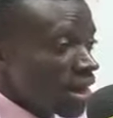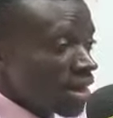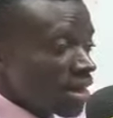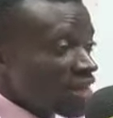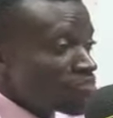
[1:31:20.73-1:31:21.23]

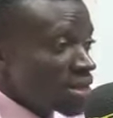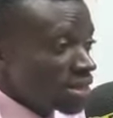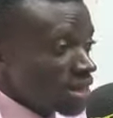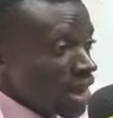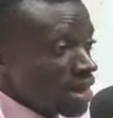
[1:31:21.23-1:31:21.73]

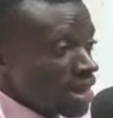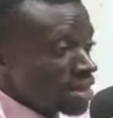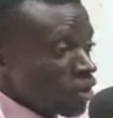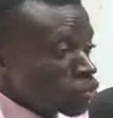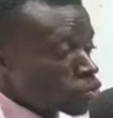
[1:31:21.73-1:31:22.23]
government, and
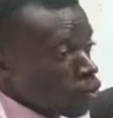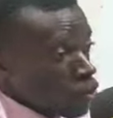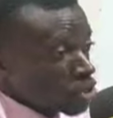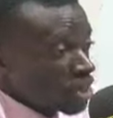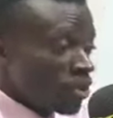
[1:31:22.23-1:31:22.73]
as I also
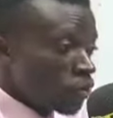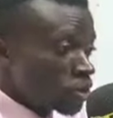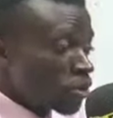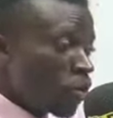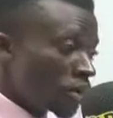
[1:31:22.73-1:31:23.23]
caution, you
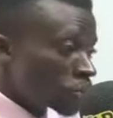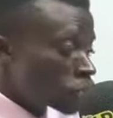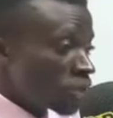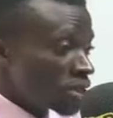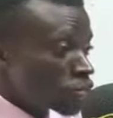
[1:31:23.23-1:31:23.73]
know, going into
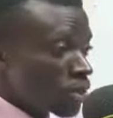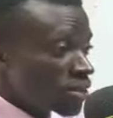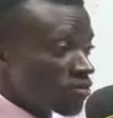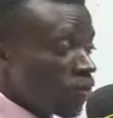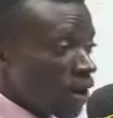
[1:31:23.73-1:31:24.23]

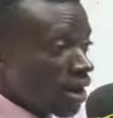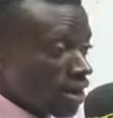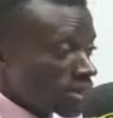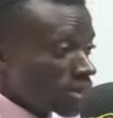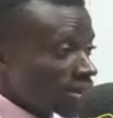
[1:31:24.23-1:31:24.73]
2024
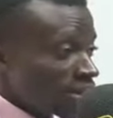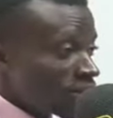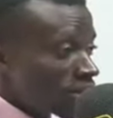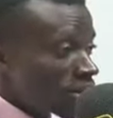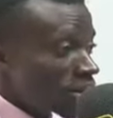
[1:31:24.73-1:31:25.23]
elections, you
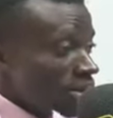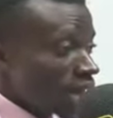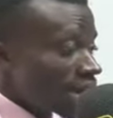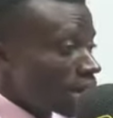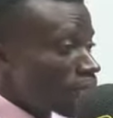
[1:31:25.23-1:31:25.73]
know,
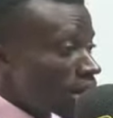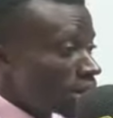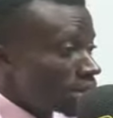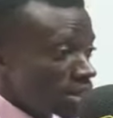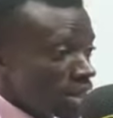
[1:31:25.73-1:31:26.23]
Sandy Mane
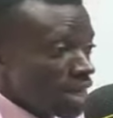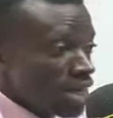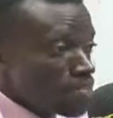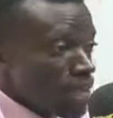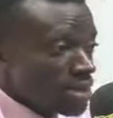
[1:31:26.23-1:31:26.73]
see in
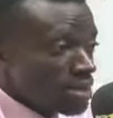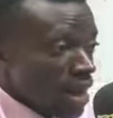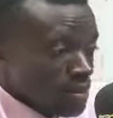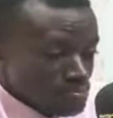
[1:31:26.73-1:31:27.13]
the pastor,